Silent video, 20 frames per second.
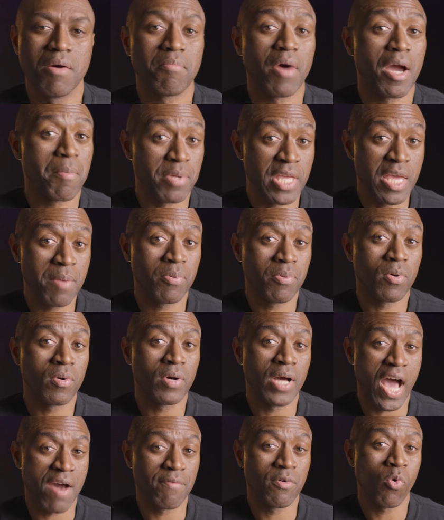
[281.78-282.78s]
My people
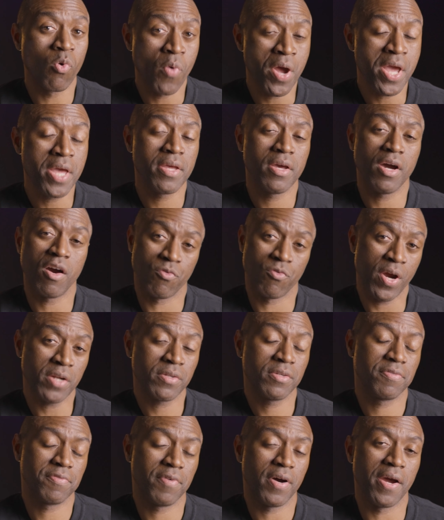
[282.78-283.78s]
have a way of
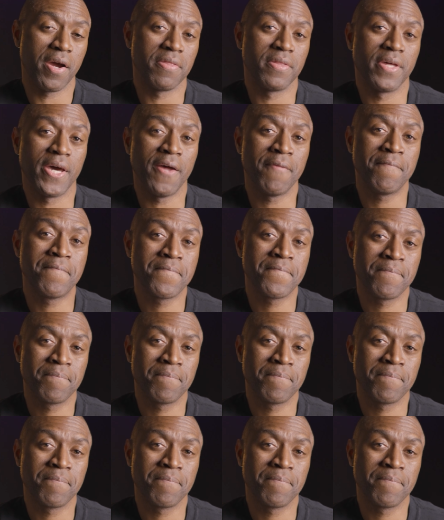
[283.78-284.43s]
rectifying that.